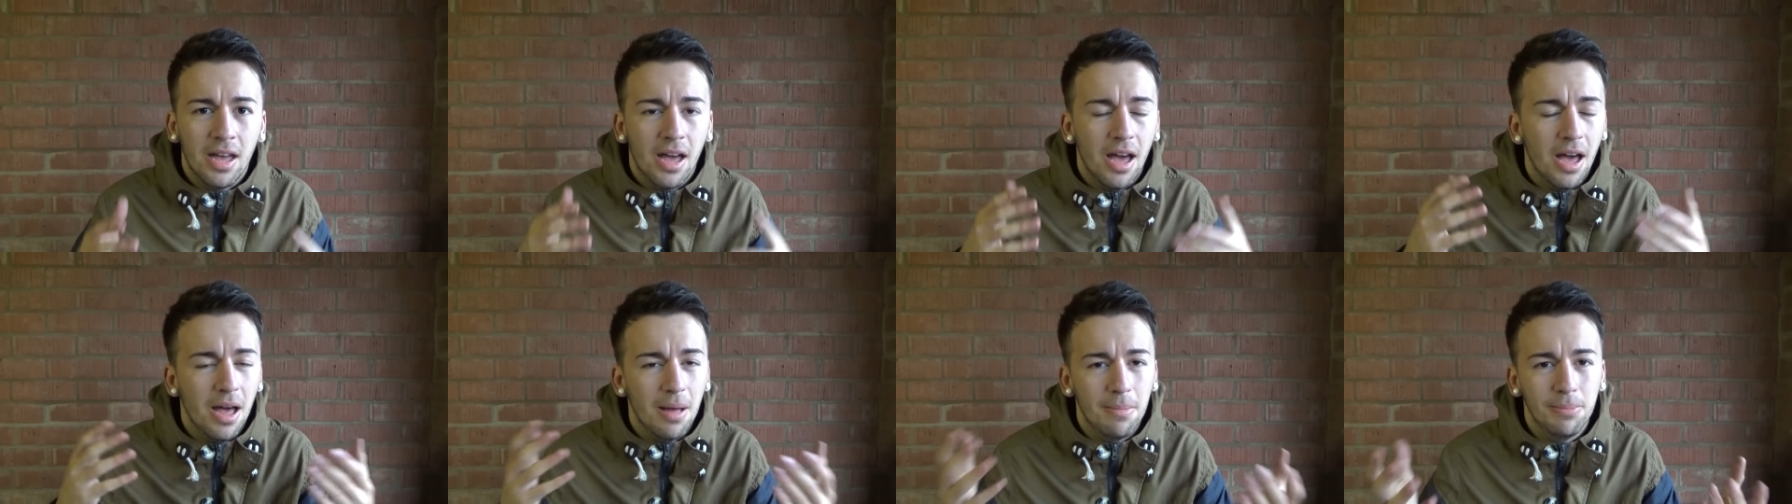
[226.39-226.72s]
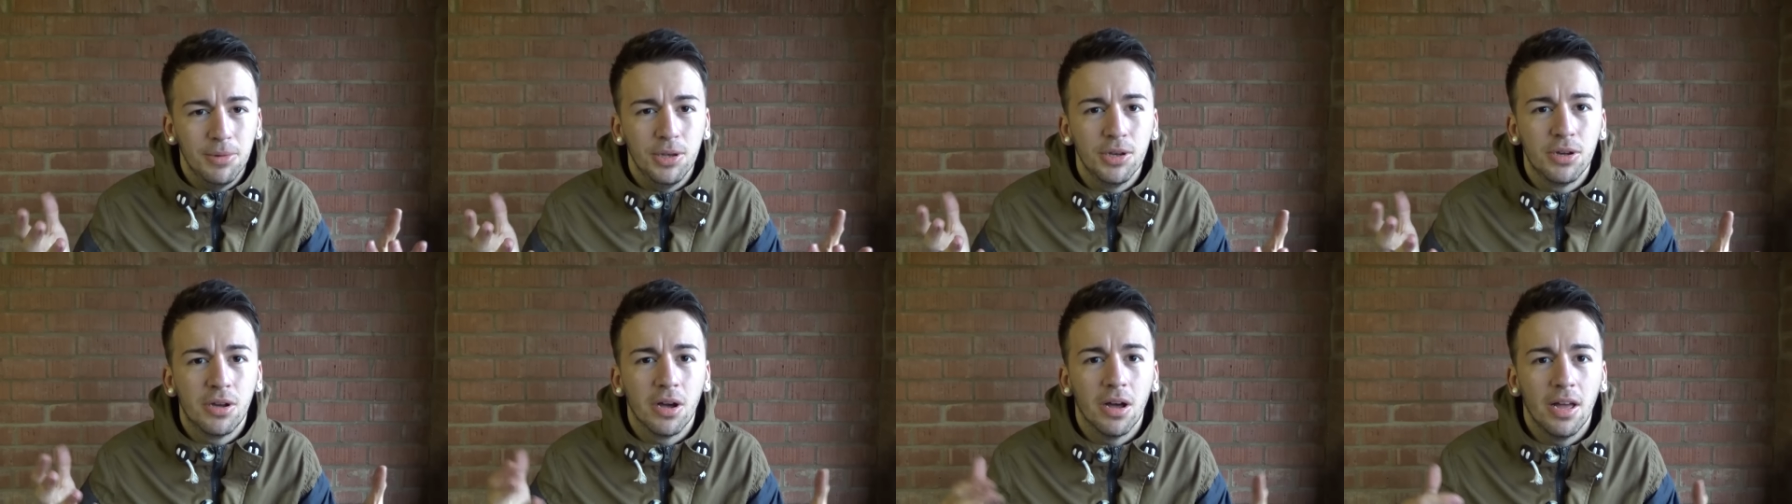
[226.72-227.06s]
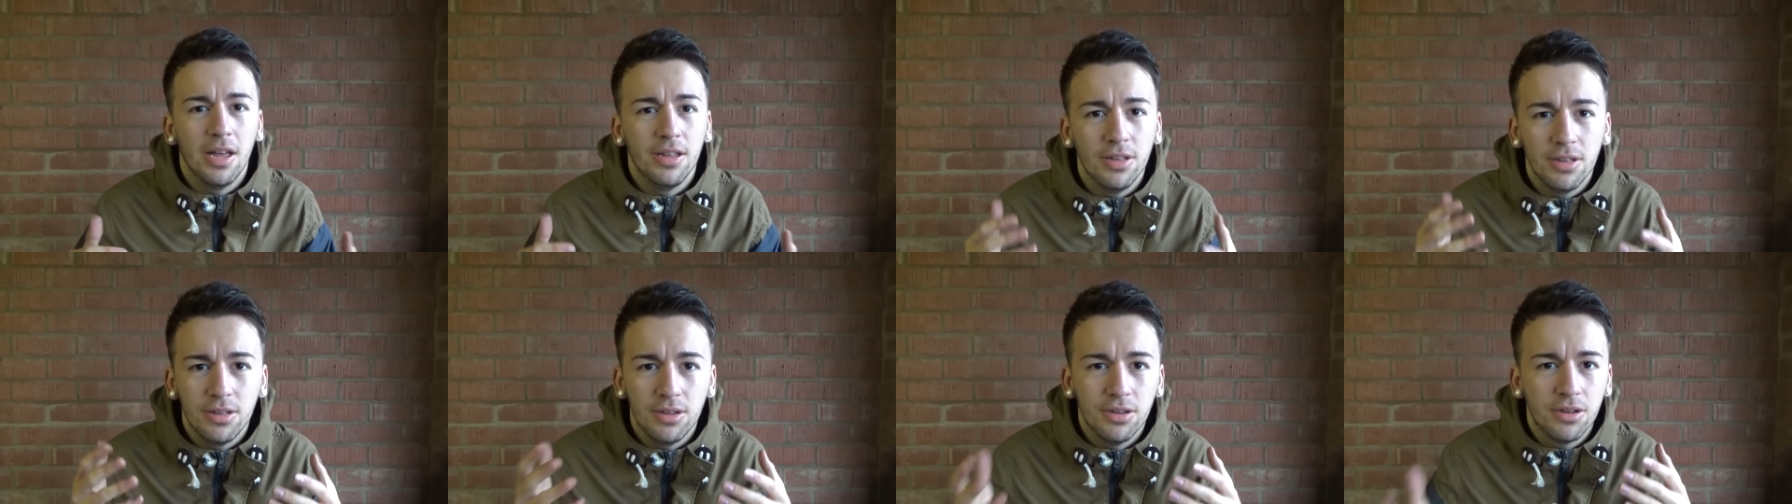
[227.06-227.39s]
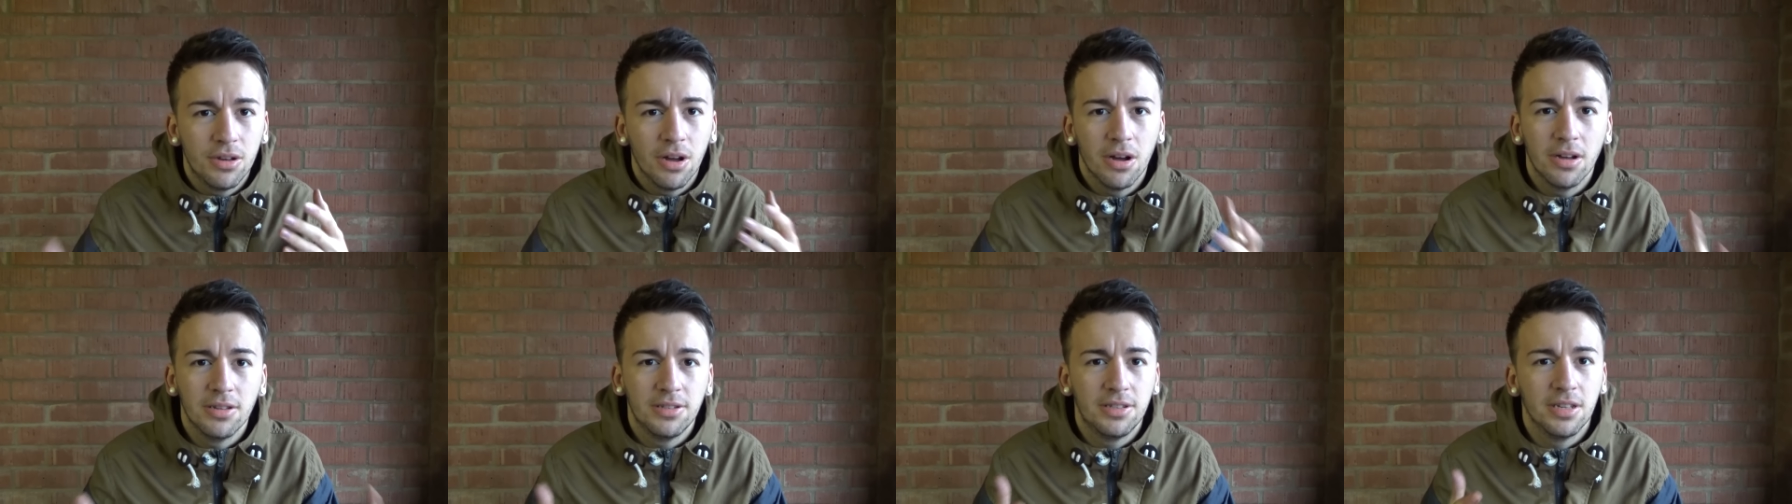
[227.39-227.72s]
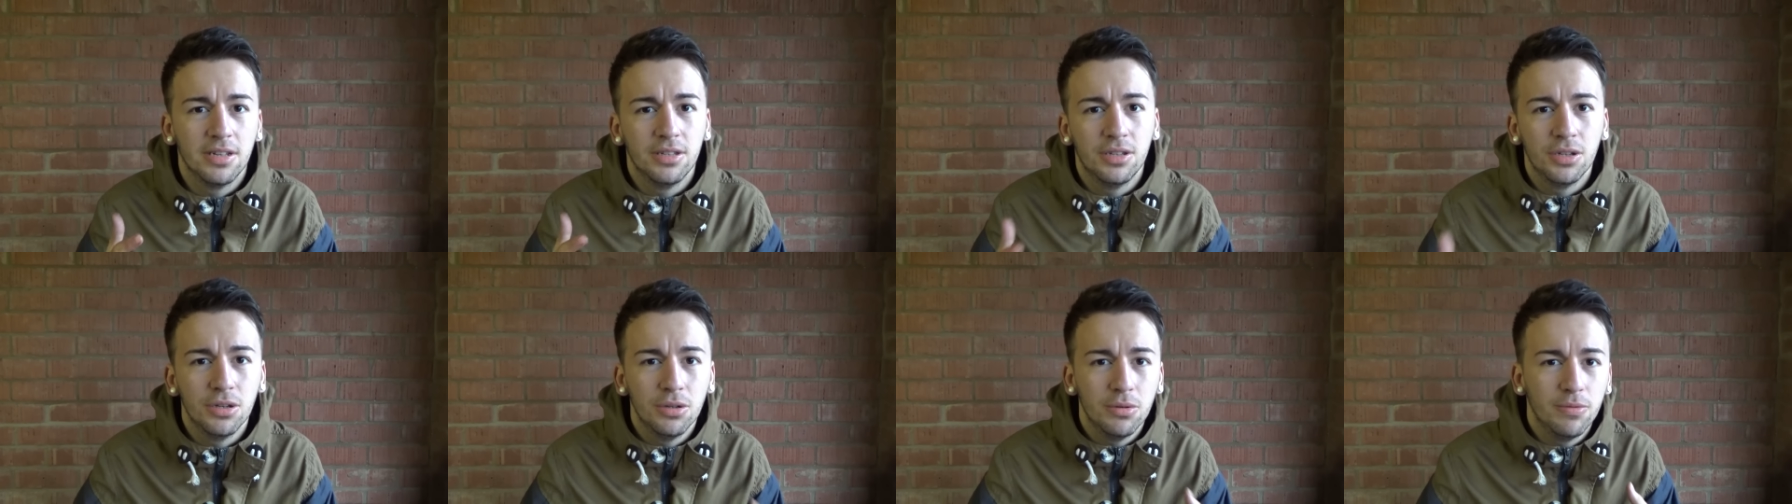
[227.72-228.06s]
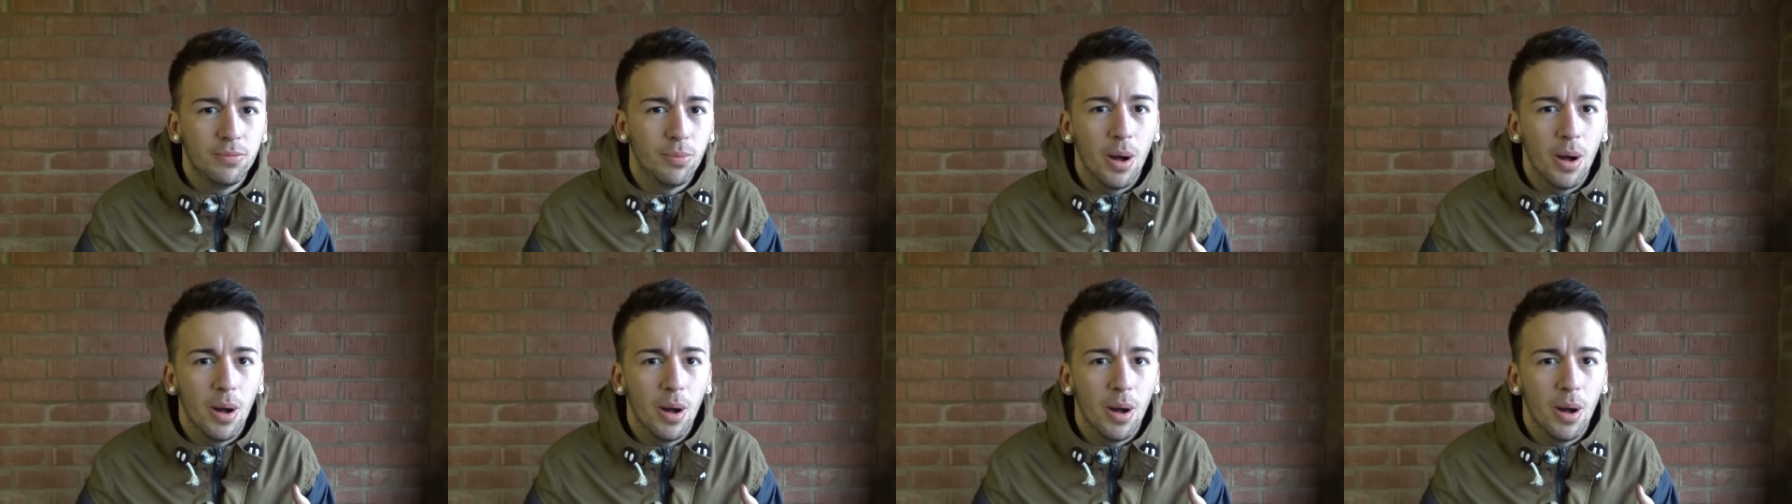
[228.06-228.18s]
You guys that do